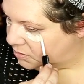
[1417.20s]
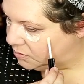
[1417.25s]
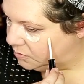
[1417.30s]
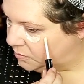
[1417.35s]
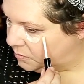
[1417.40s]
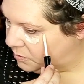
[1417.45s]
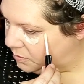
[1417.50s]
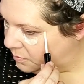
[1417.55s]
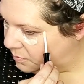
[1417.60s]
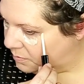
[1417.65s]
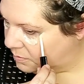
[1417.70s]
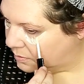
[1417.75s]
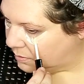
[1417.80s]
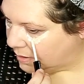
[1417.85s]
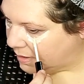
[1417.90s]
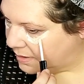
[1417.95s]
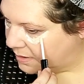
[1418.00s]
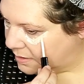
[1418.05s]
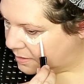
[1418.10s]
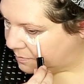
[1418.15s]
do
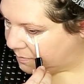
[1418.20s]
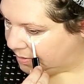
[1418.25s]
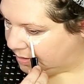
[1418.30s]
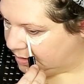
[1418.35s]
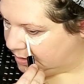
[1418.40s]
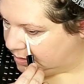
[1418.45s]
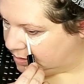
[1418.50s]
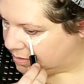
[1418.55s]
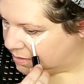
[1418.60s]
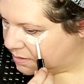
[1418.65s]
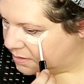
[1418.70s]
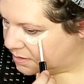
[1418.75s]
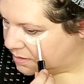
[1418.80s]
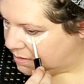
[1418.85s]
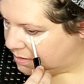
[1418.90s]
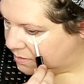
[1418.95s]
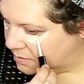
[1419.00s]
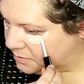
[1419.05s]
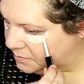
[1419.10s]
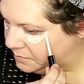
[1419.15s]
lighten up these
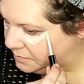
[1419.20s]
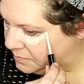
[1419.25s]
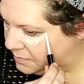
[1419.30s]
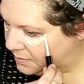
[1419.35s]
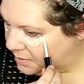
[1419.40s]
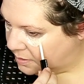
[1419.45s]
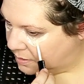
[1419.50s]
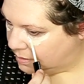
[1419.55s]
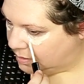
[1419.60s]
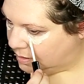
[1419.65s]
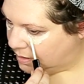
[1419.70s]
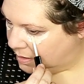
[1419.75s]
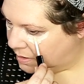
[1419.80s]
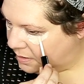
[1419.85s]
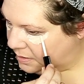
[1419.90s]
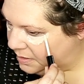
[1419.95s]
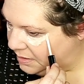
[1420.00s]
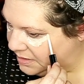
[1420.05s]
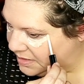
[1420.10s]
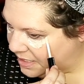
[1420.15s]
conceal,
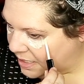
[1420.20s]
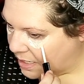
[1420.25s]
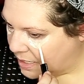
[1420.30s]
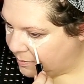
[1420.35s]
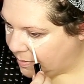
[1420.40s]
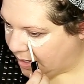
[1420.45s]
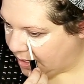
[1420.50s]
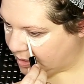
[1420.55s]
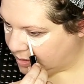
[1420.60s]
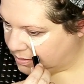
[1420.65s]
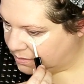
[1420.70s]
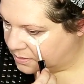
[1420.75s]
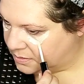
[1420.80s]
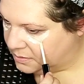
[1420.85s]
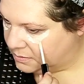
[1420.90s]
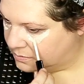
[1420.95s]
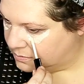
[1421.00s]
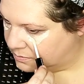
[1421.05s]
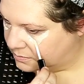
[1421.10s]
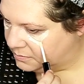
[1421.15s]
these eye
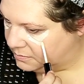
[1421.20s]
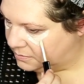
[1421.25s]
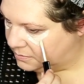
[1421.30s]
bags.